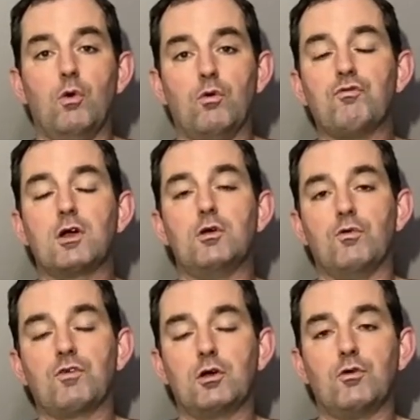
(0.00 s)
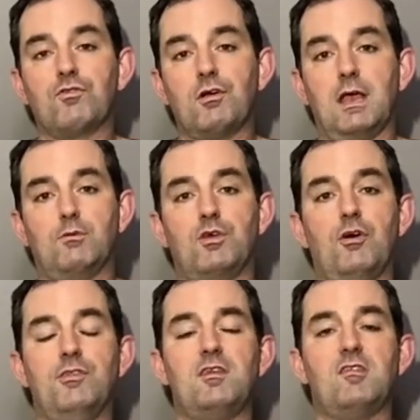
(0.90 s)
over and over and over again with
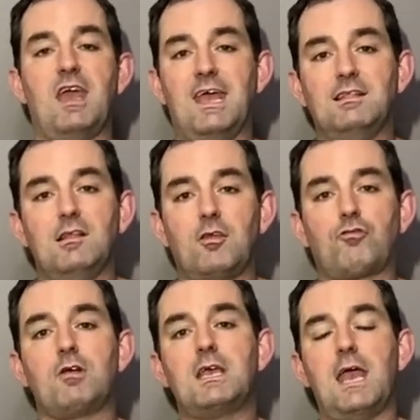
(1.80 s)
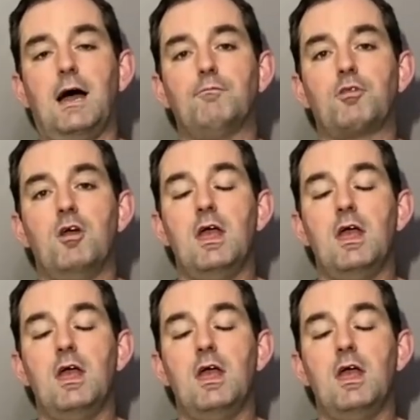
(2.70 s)
all these endless recaps.